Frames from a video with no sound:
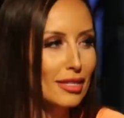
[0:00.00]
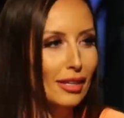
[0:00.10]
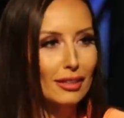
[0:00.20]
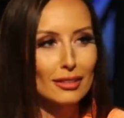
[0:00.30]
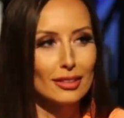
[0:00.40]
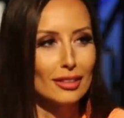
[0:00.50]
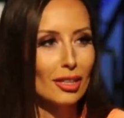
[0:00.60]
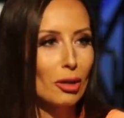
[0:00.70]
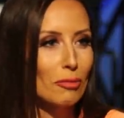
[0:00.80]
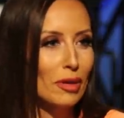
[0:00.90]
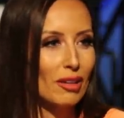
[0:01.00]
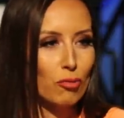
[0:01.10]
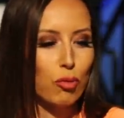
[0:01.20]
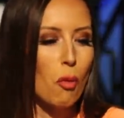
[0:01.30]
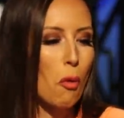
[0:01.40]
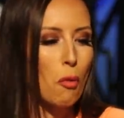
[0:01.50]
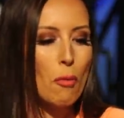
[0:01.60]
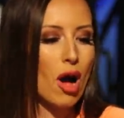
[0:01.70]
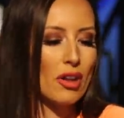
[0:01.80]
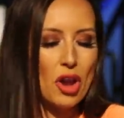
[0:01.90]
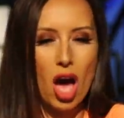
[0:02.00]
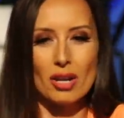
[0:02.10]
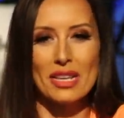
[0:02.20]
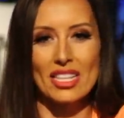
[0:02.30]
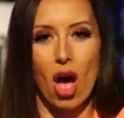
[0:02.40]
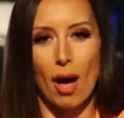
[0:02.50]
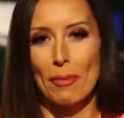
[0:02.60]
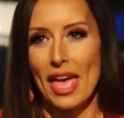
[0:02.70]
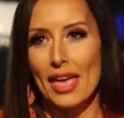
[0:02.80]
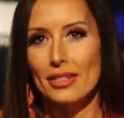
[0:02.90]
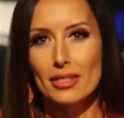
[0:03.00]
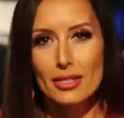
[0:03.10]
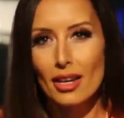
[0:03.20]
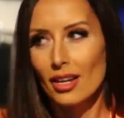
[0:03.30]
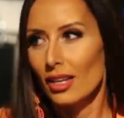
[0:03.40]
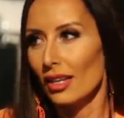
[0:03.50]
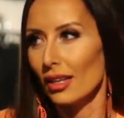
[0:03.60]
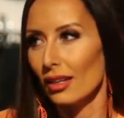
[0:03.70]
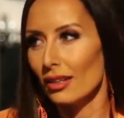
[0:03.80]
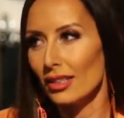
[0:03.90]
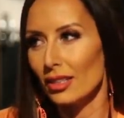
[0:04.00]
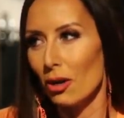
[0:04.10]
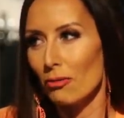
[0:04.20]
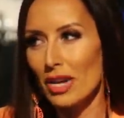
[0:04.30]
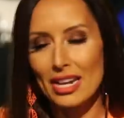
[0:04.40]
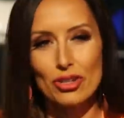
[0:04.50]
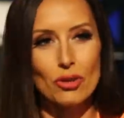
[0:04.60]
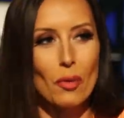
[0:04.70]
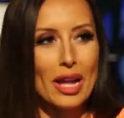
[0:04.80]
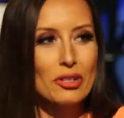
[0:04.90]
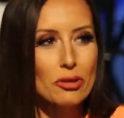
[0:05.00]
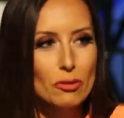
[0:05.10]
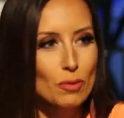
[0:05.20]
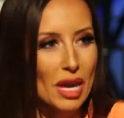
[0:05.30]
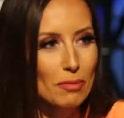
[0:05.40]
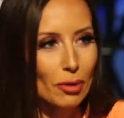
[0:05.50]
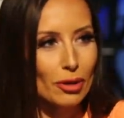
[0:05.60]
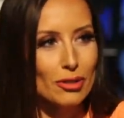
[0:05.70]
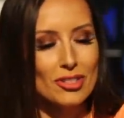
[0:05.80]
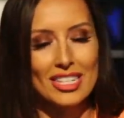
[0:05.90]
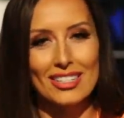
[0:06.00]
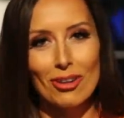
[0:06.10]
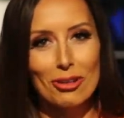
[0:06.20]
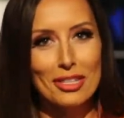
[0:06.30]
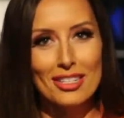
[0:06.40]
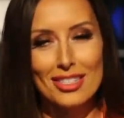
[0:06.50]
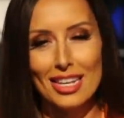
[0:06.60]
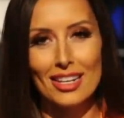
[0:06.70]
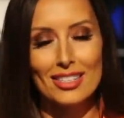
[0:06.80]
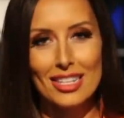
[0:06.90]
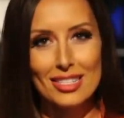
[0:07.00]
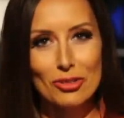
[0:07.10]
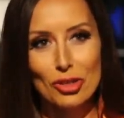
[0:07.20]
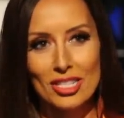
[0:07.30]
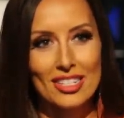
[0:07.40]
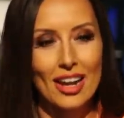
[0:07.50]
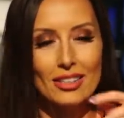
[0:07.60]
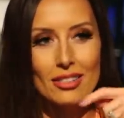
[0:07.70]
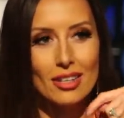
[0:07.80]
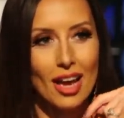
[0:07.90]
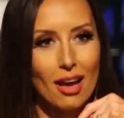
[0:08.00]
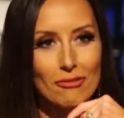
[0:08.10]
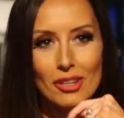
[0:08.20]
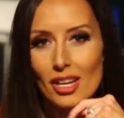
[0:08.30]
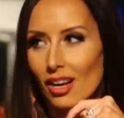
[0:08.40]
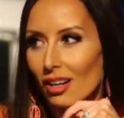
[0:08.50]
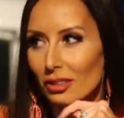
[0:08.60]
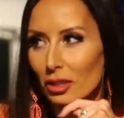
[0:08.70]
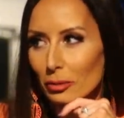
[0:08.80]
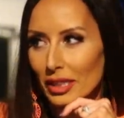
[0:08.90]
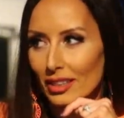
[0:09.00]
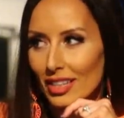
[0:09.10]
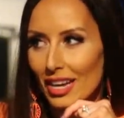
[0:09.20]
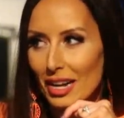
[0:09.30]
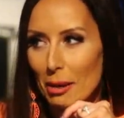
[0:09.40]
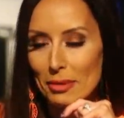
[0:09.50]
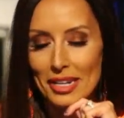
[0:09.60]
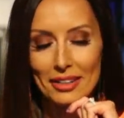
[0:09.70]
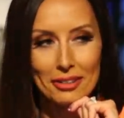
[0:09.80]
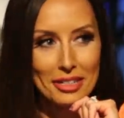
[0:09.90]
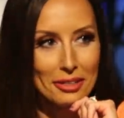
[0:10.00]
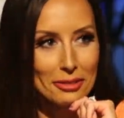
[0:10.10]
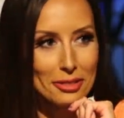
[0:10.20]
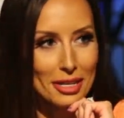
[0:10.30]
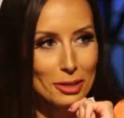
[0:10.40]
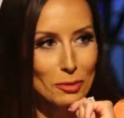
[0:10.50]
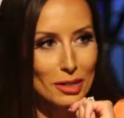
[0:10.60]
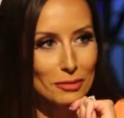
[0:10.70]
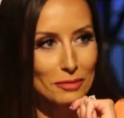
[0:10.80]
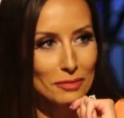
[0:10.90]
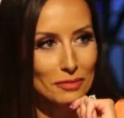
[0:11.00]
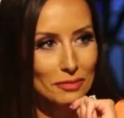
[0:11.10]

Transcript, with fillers: and, you know, p w anonymous op-eds in, you know, nationwide newspapers and all these things. It's just nice to have a little bit of that happening. On Do you think Trump could well. lose one of